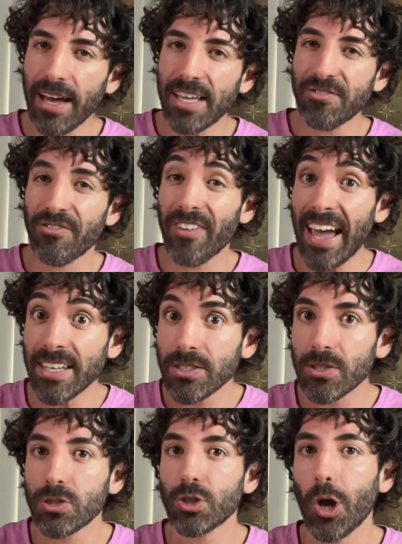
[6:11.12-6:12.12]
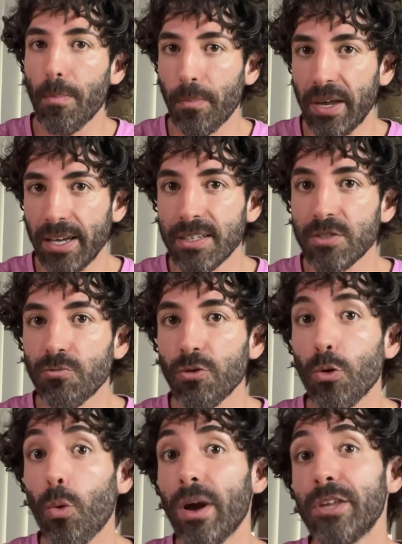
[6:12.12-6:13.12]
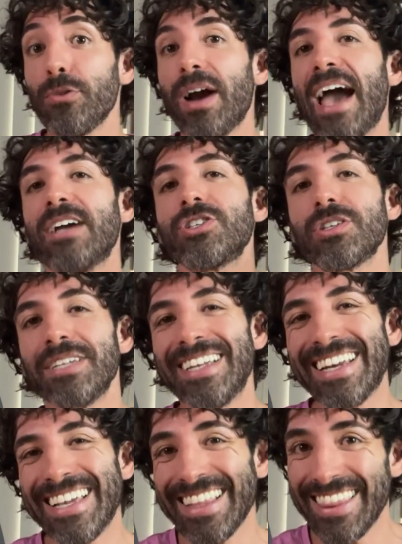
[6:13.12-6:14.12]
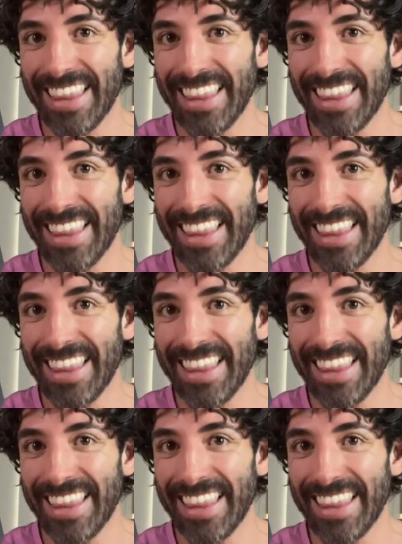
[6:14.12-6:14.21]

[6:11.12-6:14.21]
advanced topics for when you actually need